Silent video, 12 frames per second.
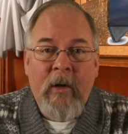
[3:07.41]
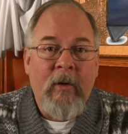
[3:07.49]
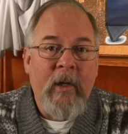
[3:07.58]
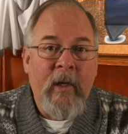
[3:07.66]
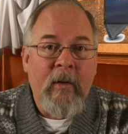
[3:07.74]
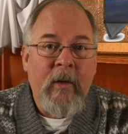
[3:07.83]
here
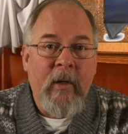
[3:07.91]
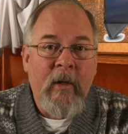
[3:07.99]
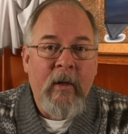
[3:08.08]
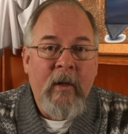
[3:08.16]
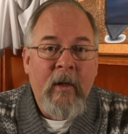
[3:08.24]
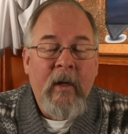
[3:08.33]
legally
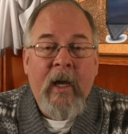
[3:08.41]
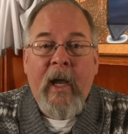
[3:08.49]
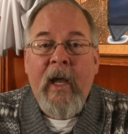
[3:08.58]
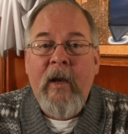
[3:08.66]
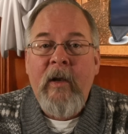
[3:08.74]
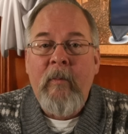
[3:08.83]

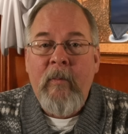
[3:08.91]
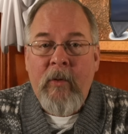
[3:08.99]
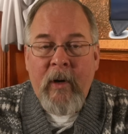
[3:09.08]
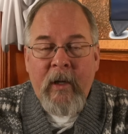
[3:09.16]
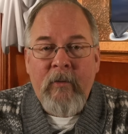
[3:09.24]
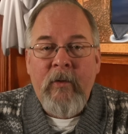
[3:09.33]
and
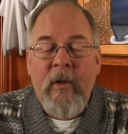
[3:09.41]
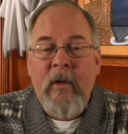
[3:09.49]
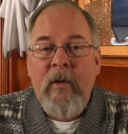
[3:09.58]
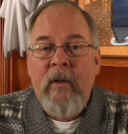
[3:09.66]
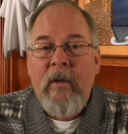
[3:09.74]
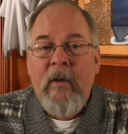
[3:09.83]
embracing